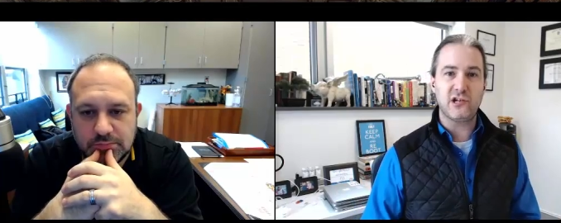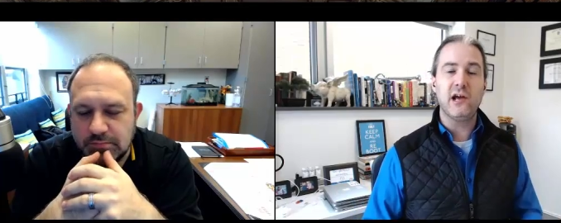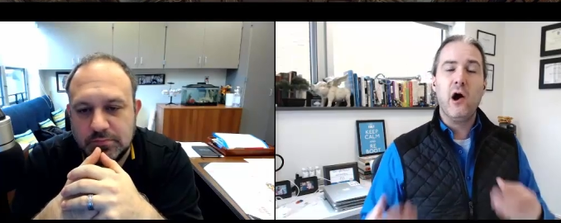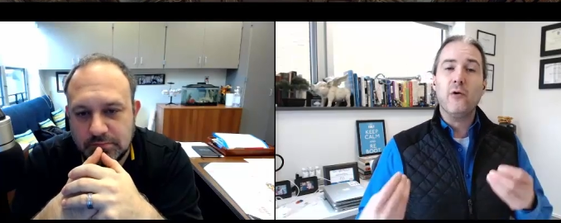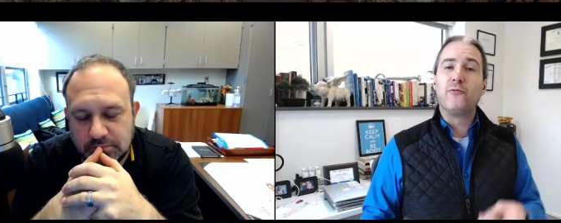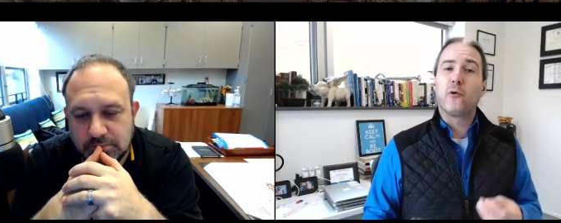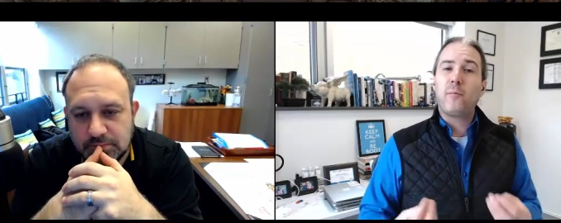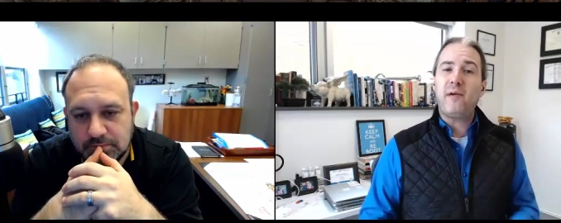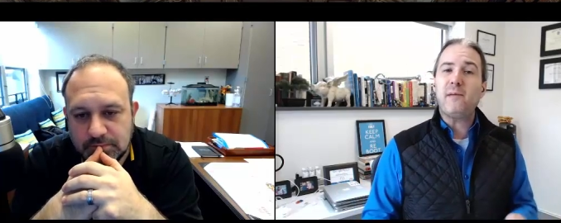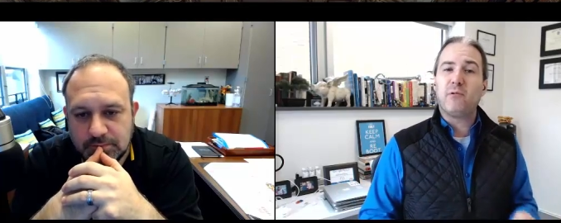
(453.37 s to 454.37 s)
Speaker 1: for
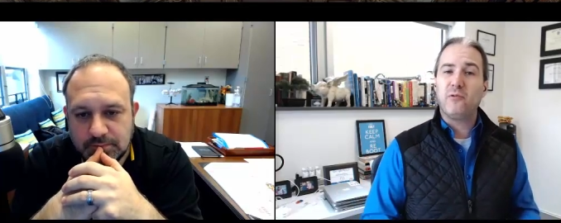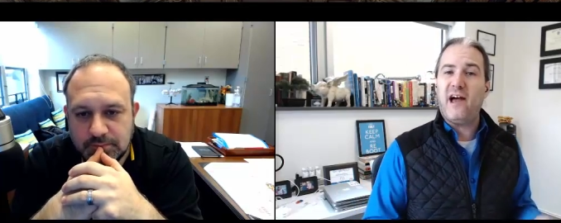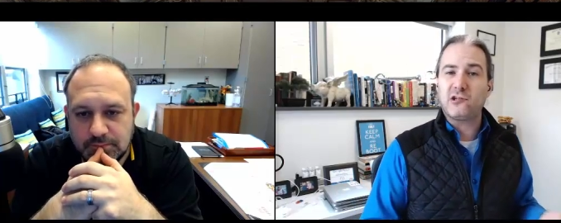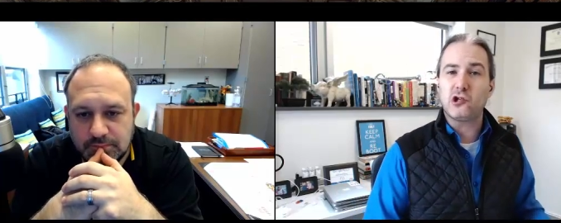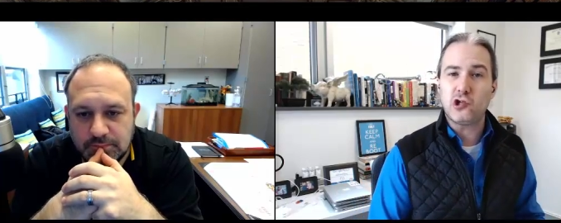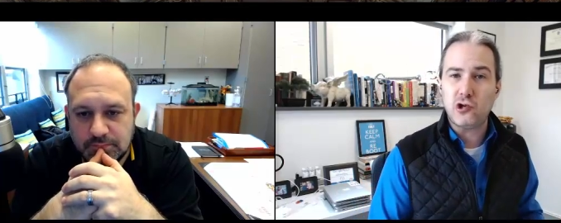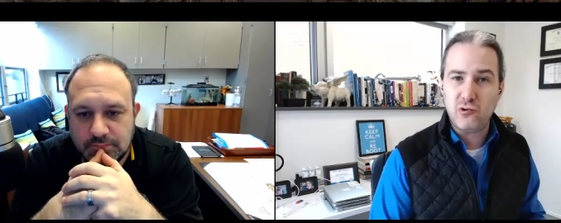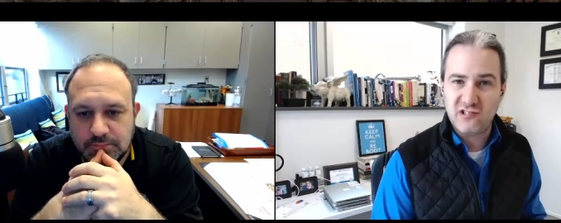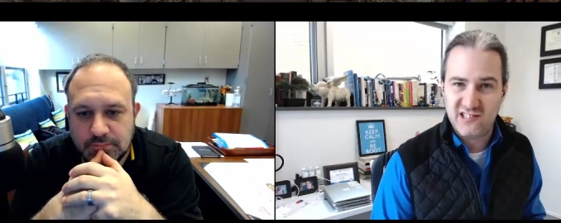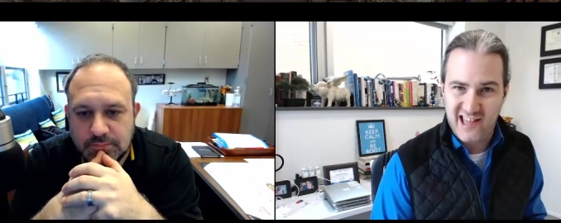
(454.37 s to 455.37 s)
people that
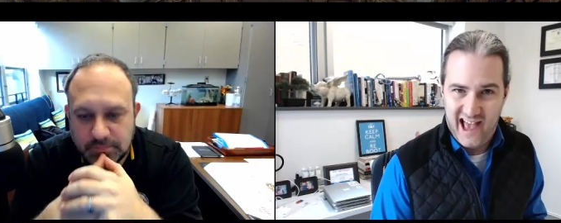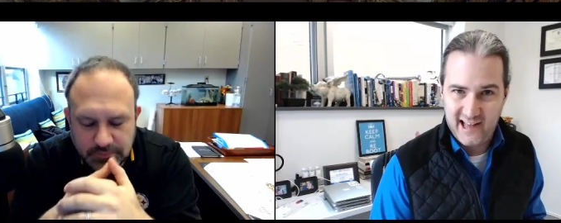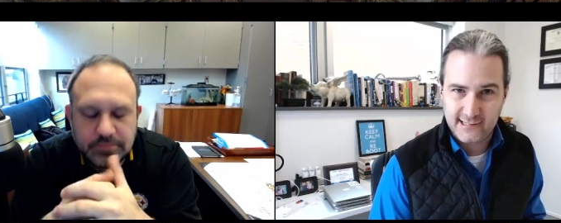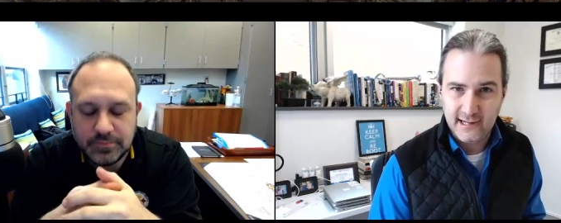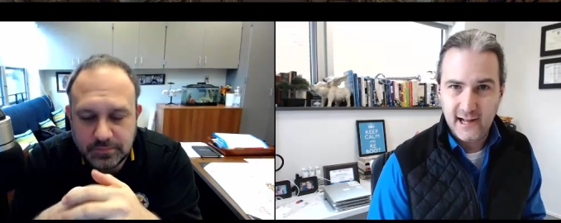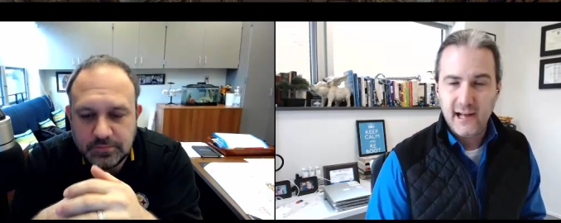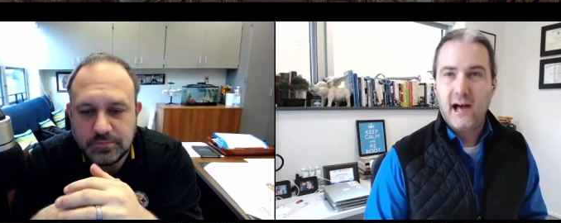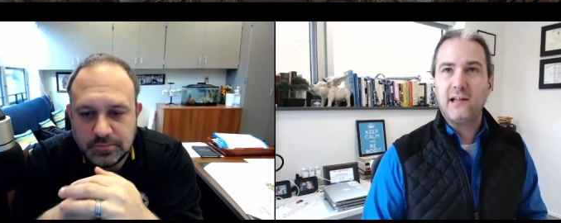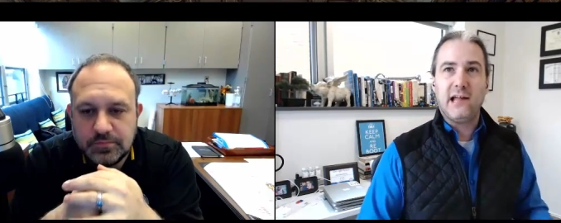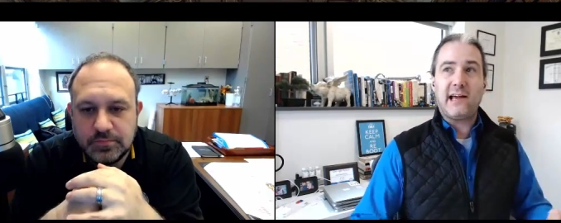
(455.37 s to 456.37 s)
choose that.
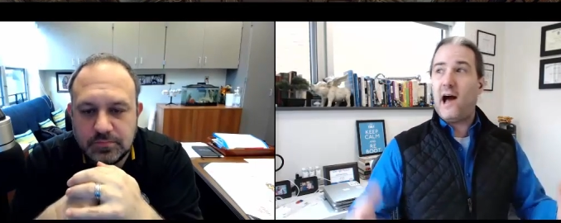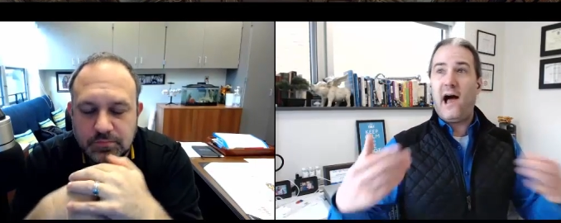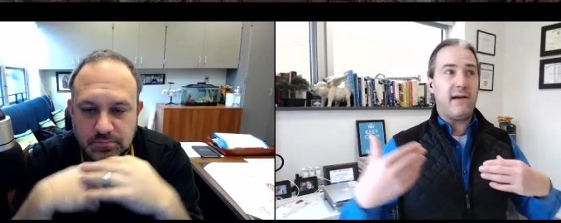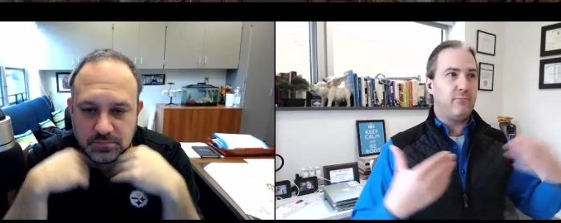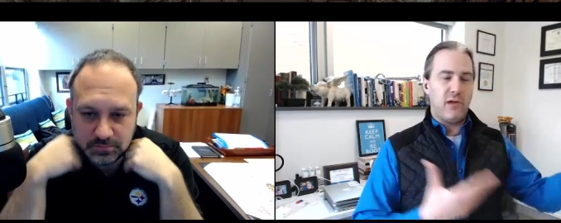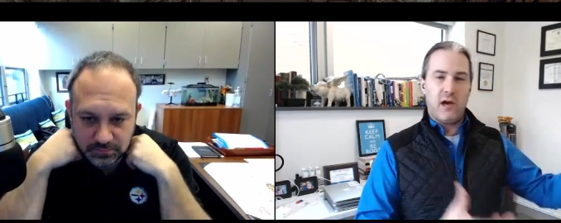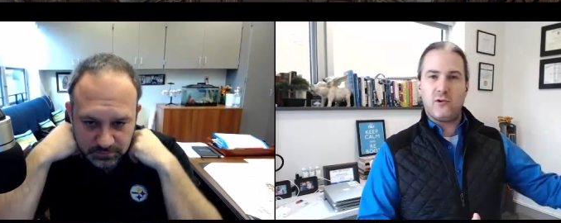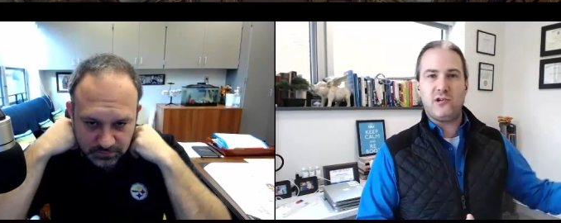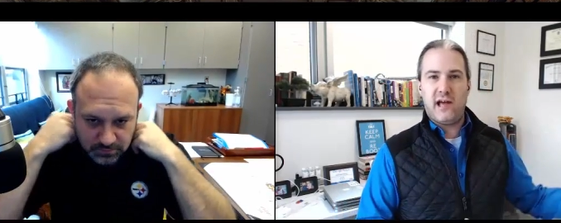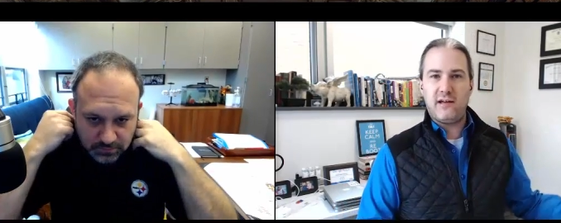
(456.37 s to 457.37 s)
Like I, the other
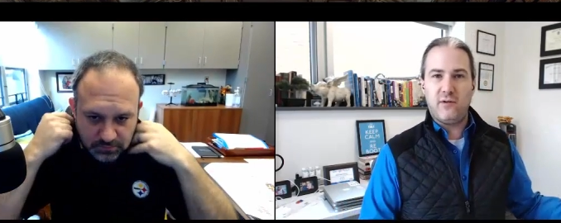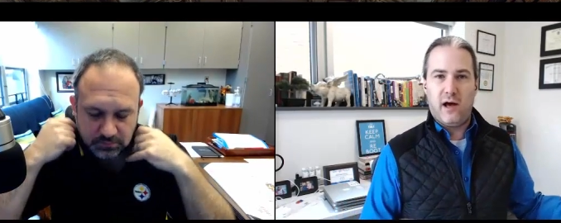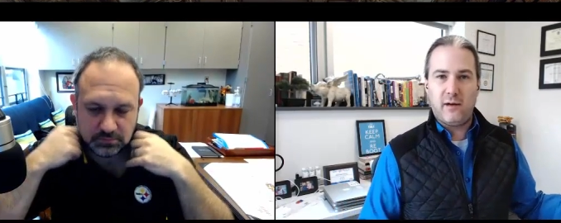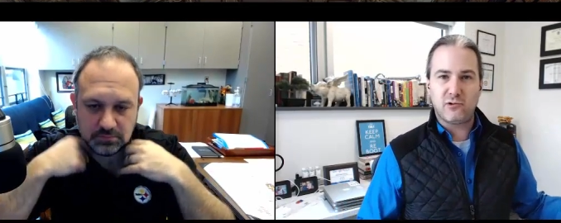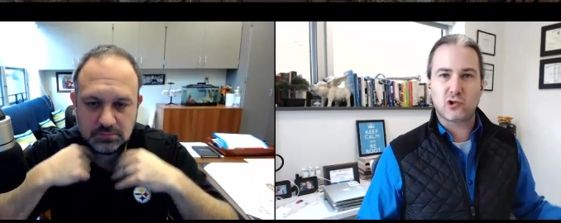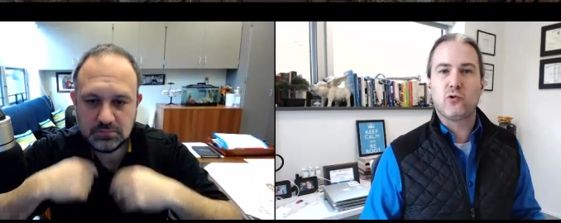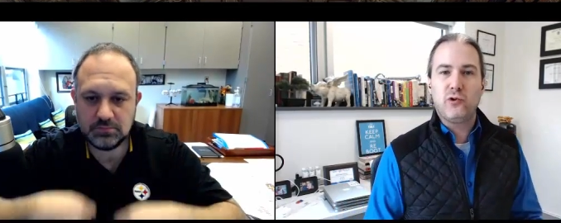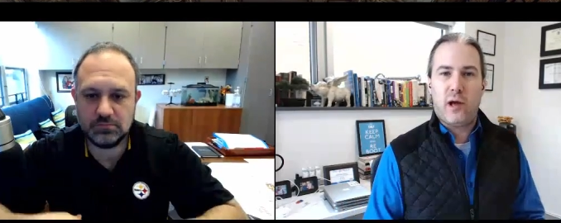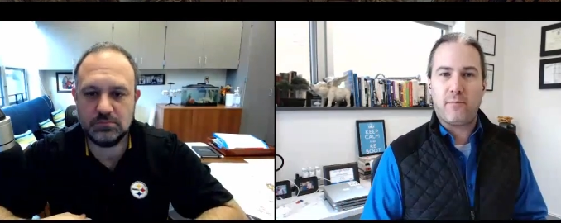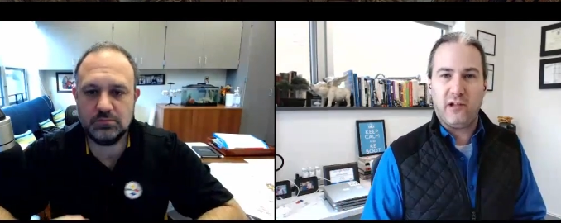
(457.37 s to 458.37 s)
day, I screwed
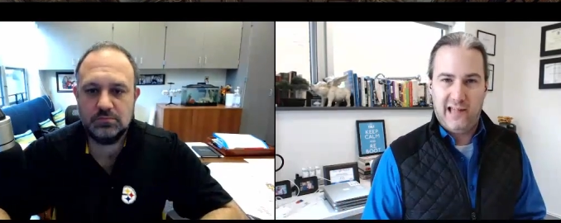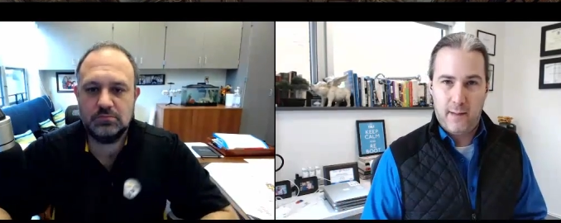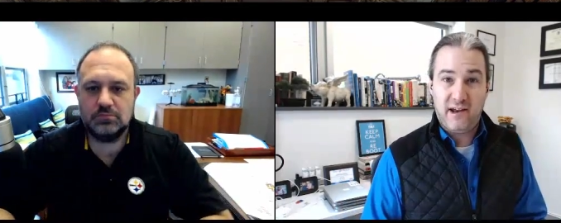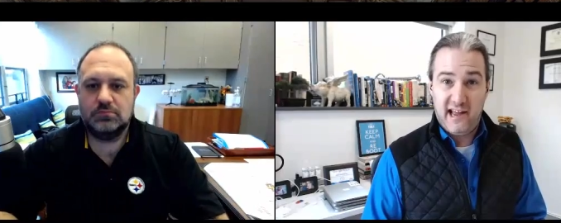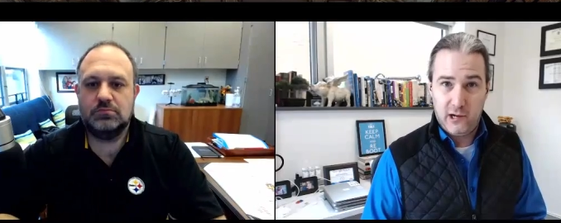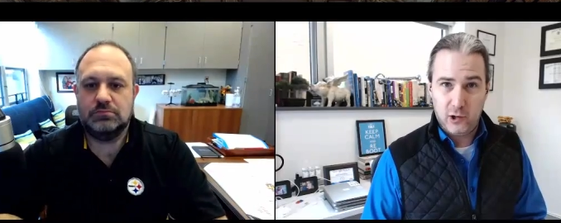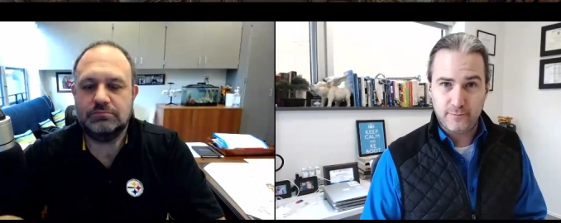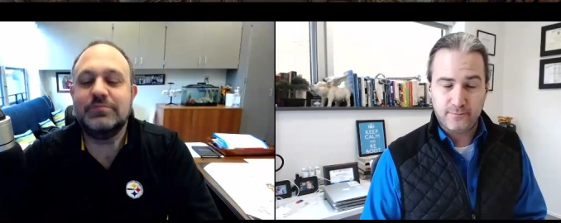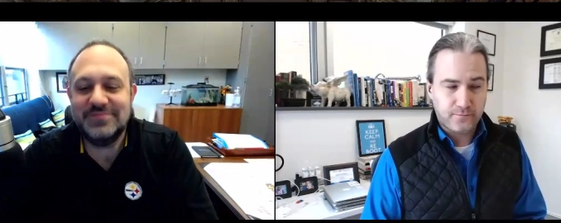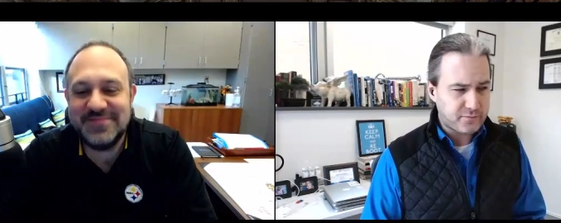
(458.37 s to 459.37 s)
up the laminator
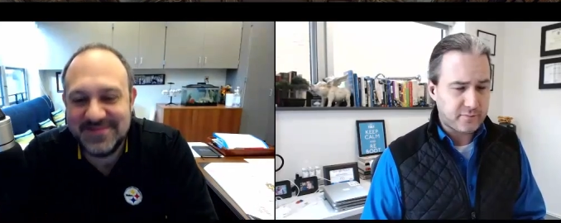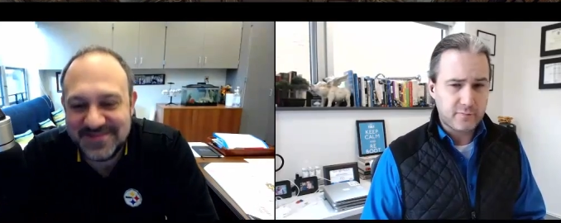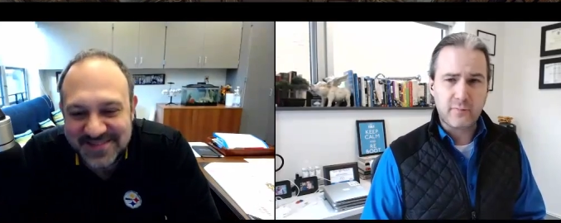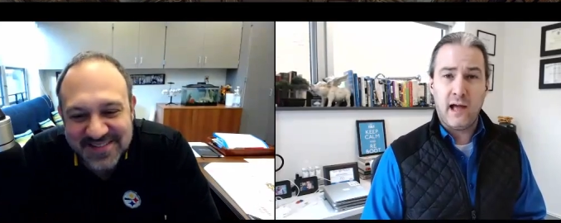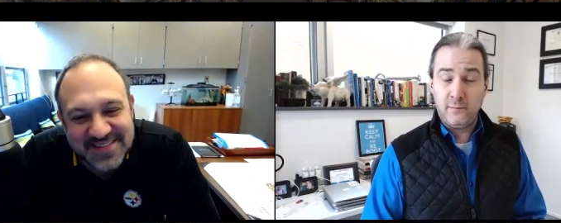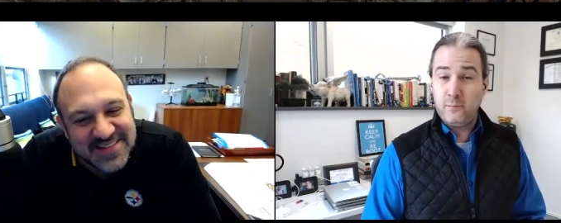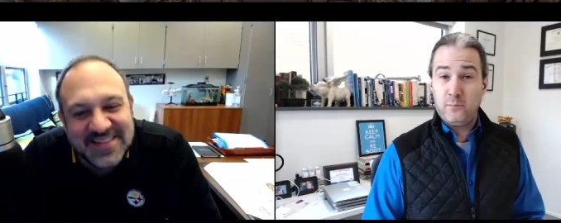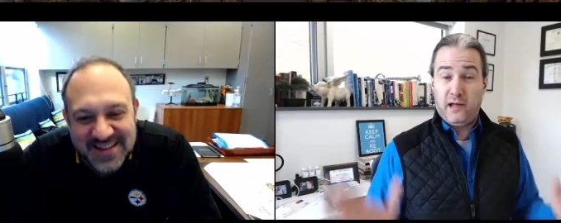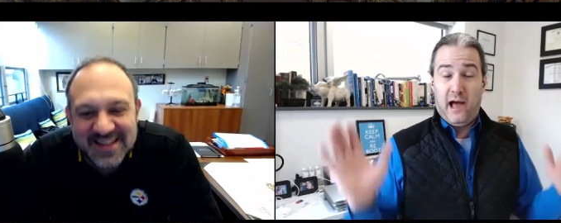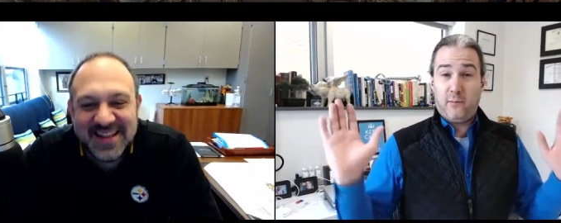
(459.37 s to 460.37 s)
and
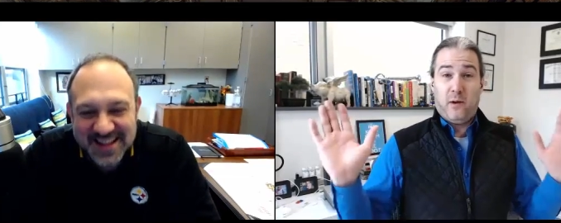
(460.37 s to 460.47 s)
but I, I,